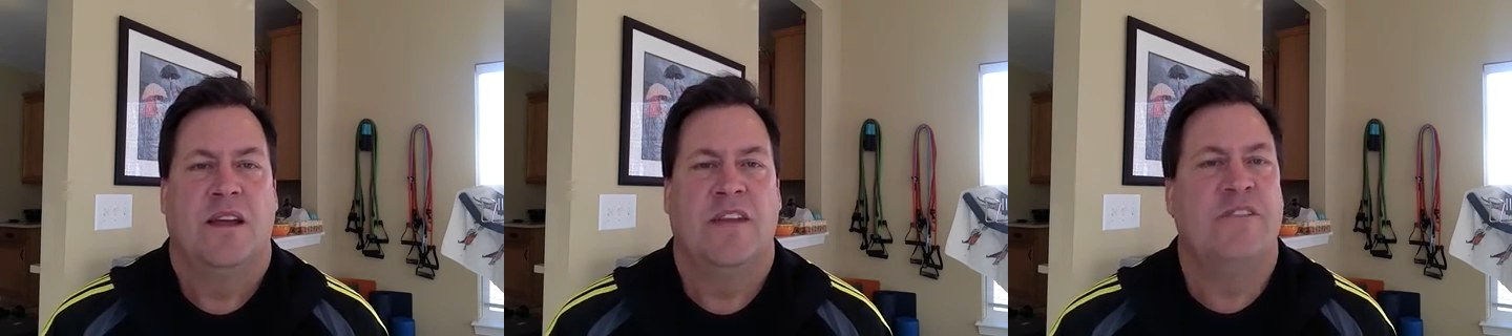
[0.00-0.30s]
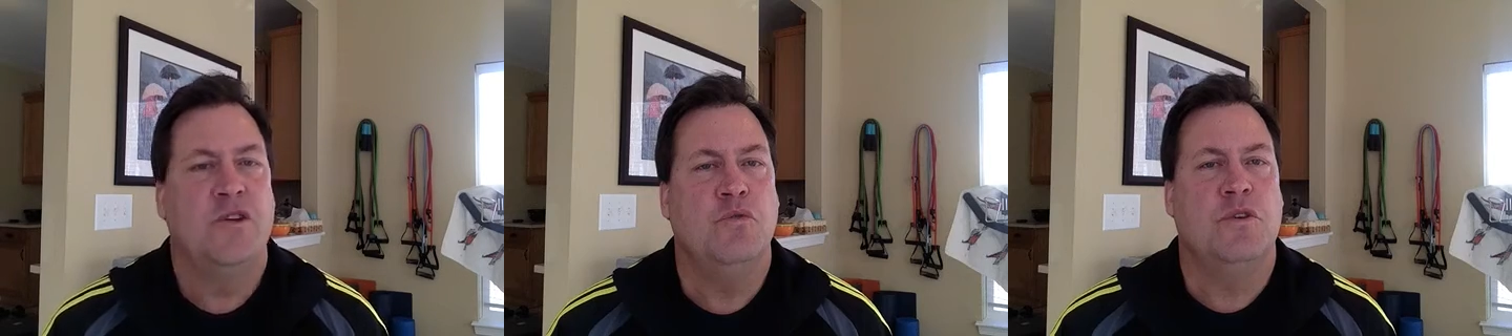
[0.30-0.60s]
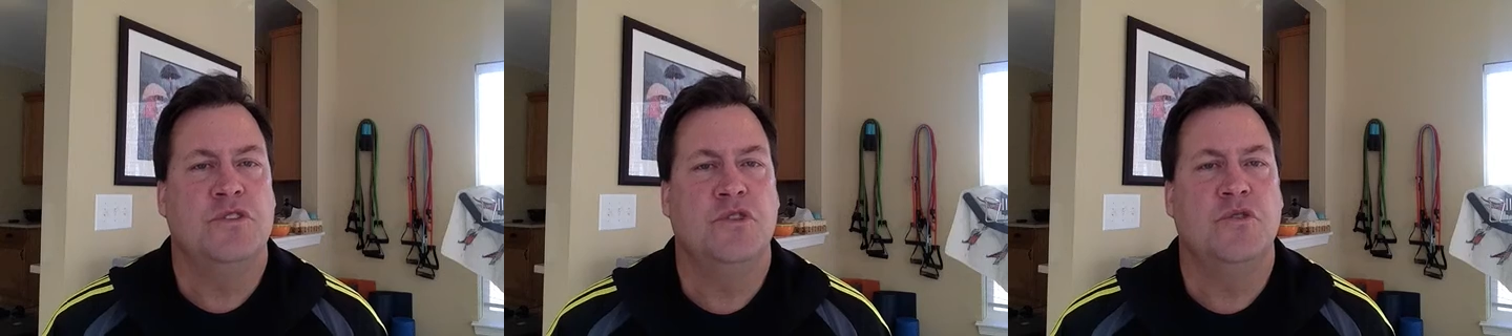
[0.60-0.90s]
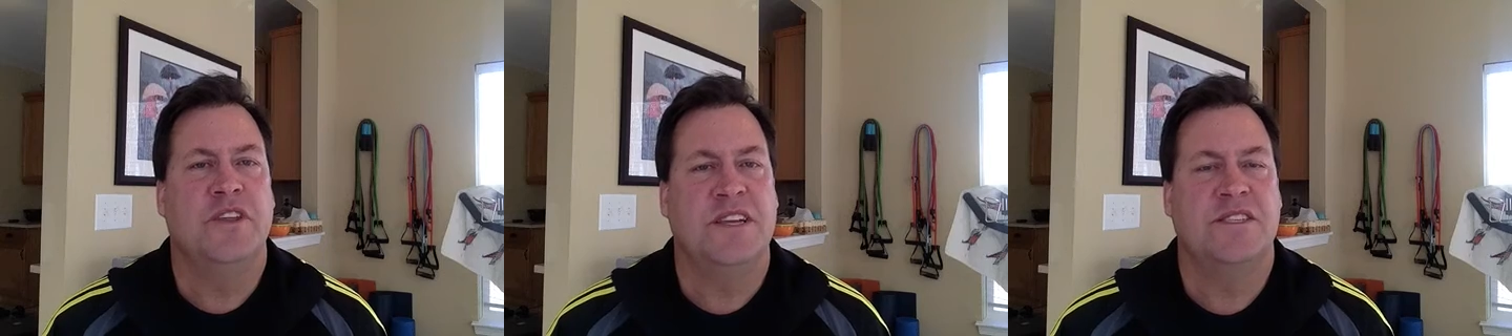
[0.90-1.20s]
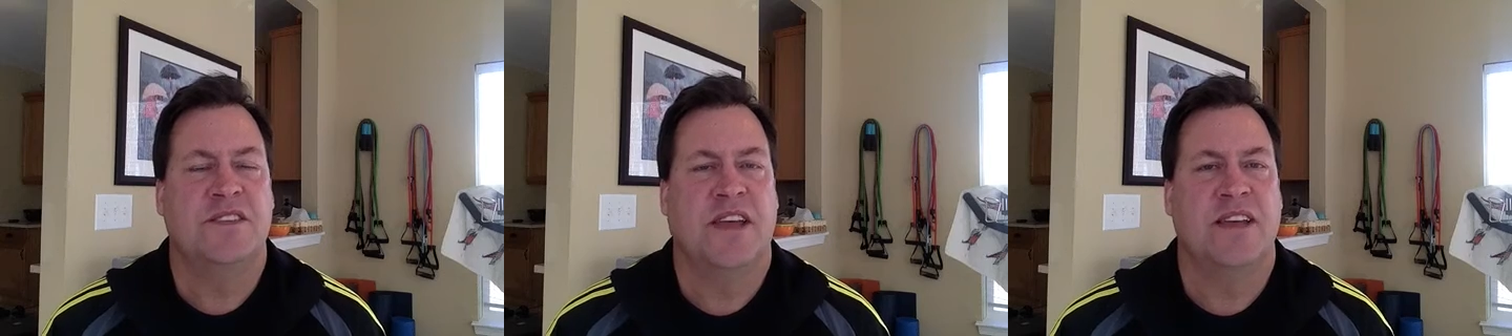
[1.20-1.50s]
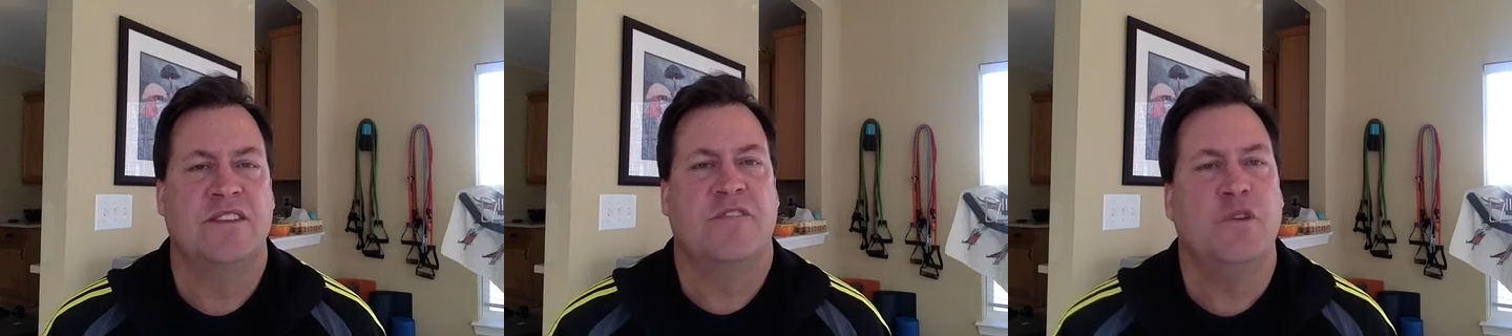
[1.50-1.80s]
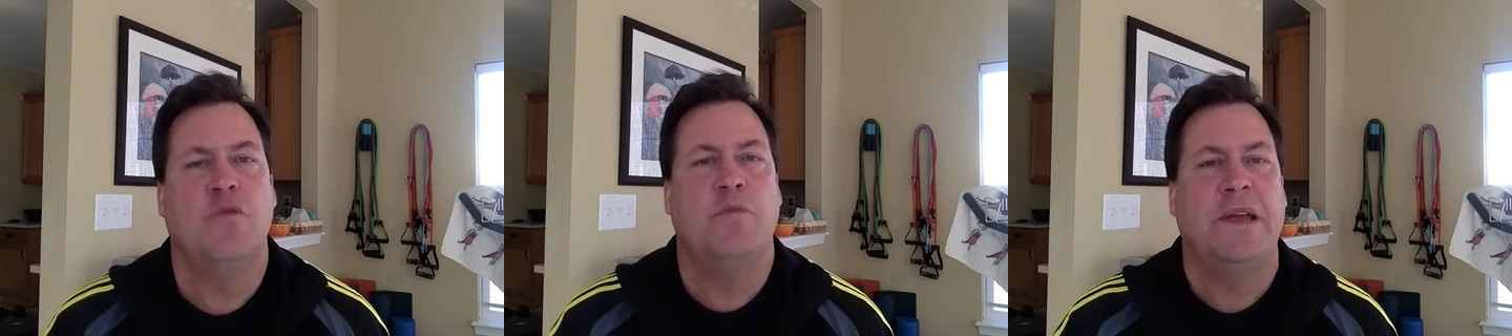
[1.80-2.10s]
If you will do these things, if
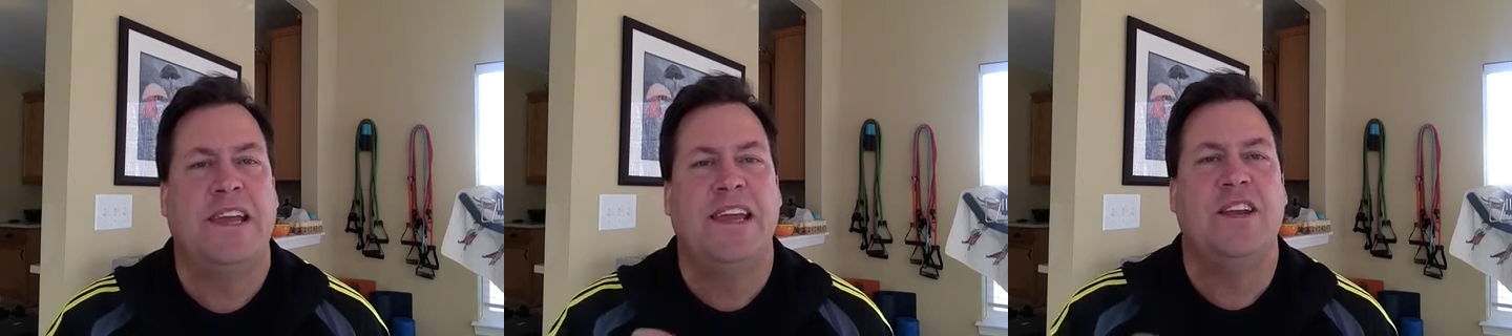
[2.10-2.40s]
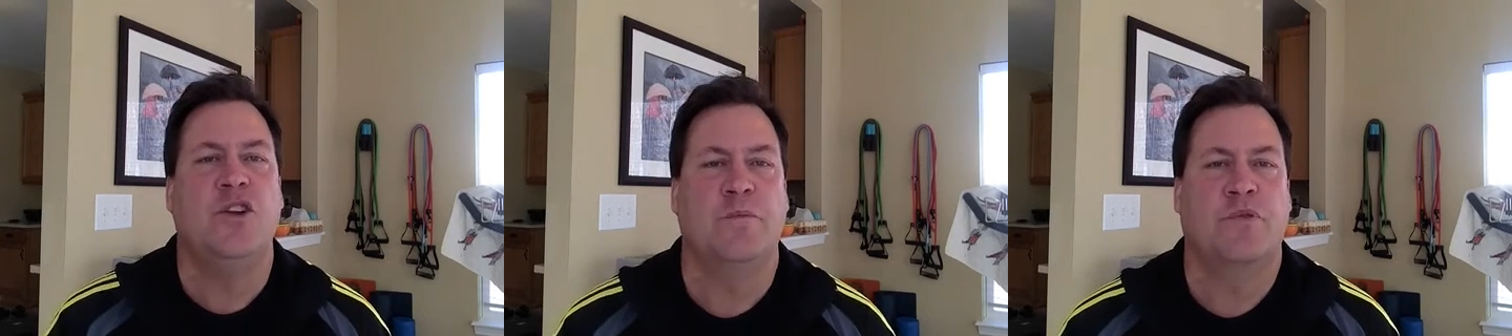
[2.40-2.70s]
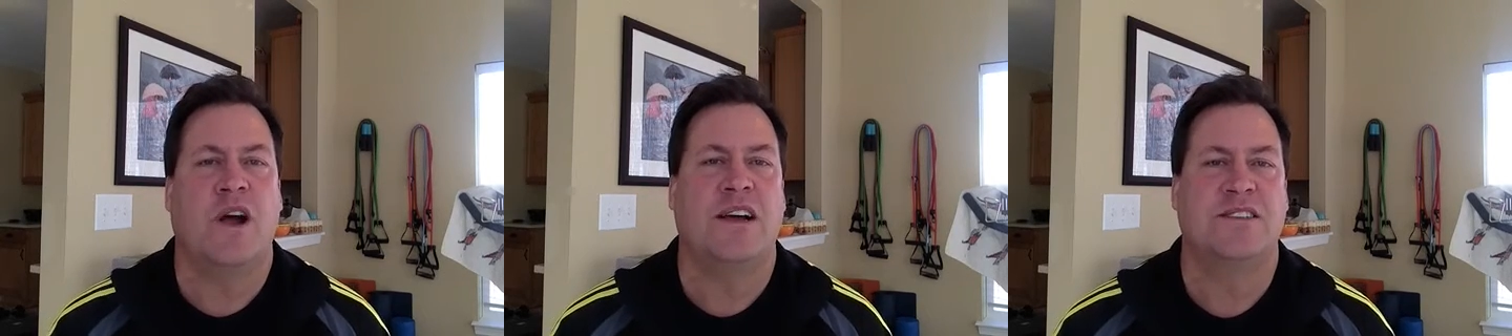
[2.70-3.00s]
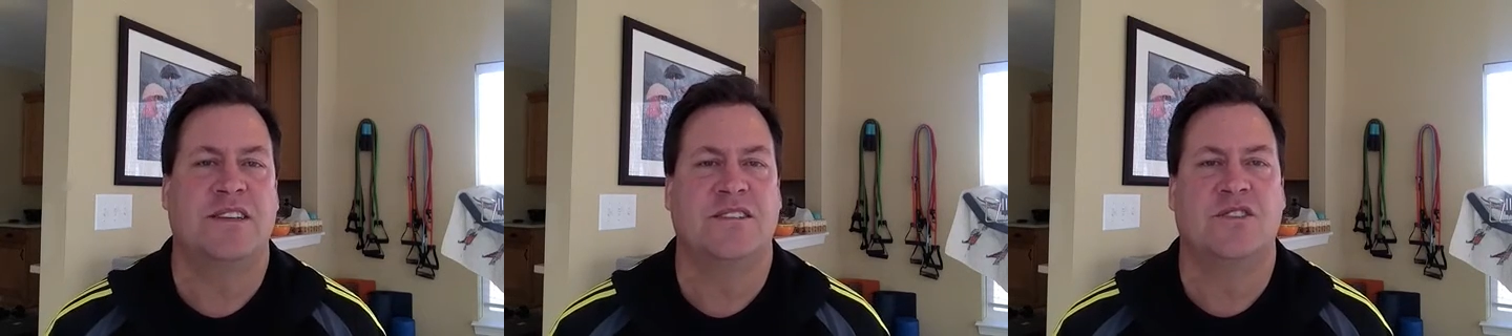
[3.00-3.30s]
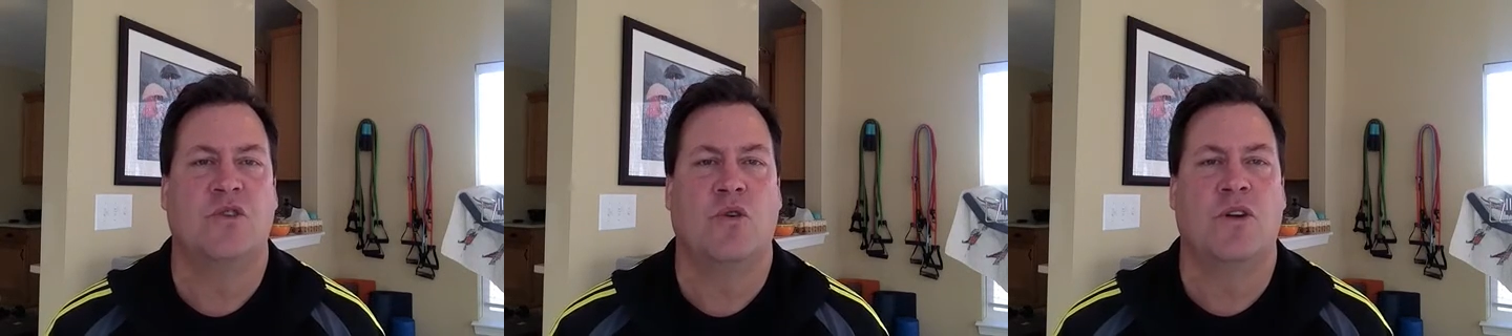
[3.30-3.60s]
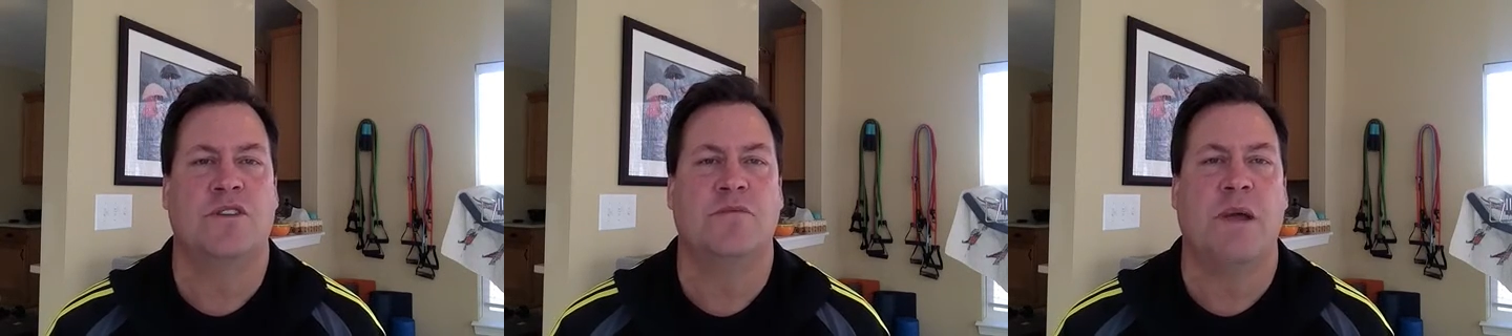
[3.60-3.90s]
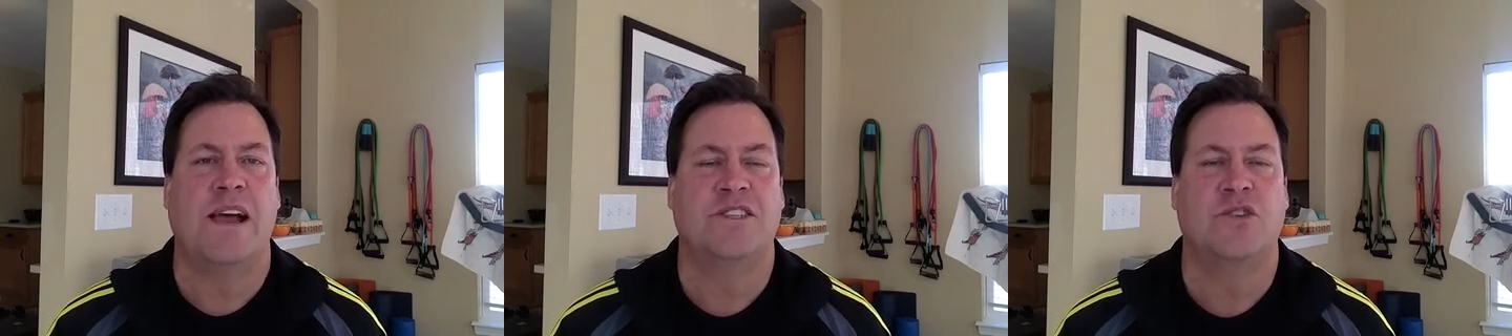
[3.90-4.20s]
you will begin your process towards
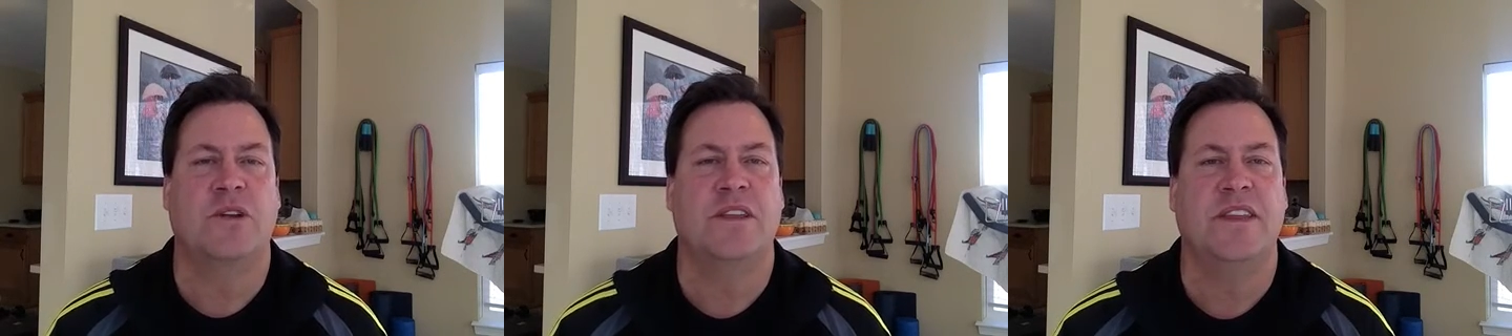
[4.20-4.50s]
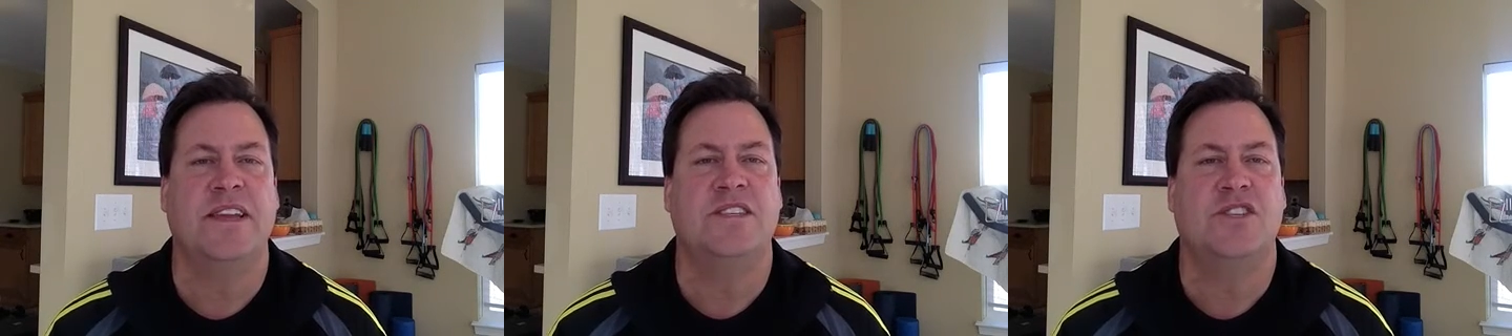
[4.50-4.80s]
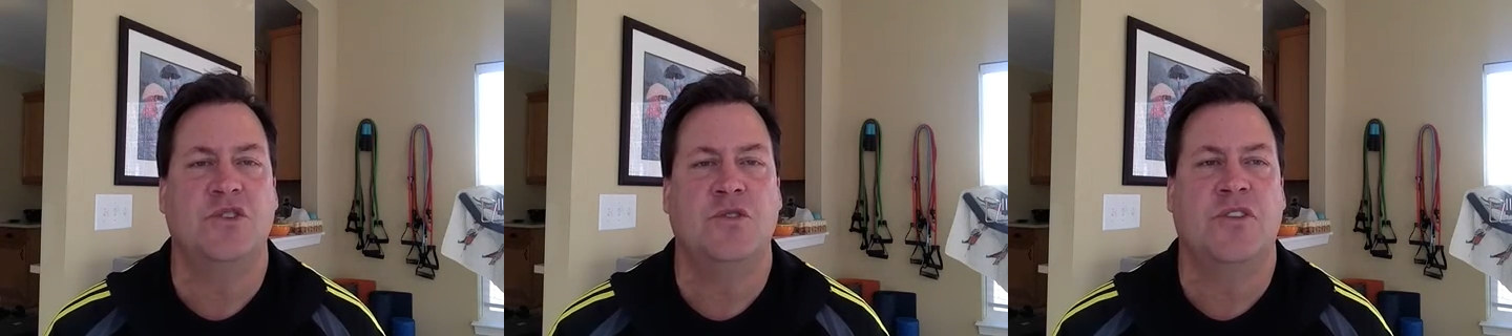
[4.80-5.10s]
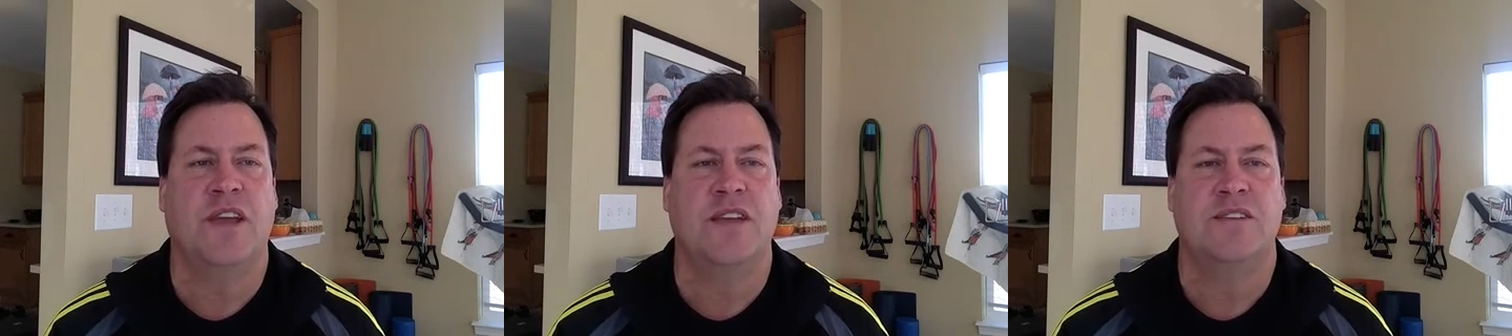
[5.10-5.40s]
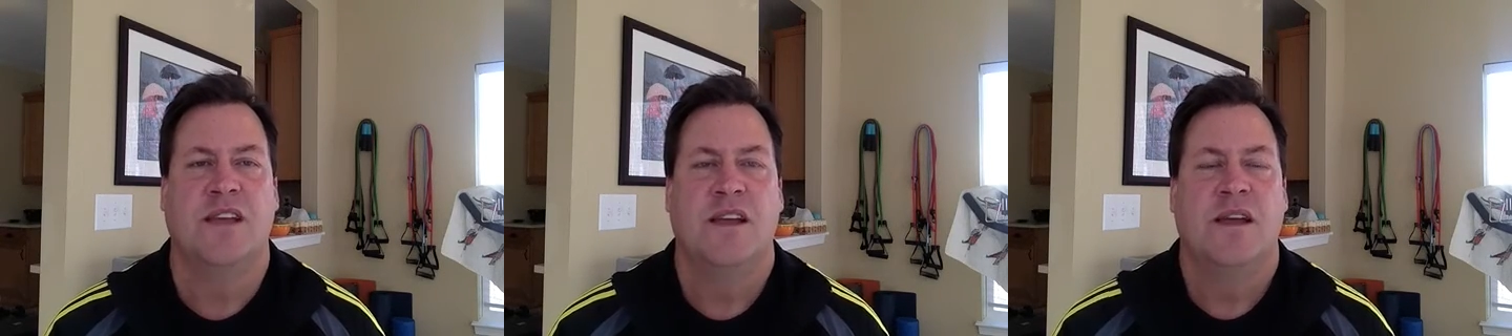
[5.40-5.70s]
mastering these two things,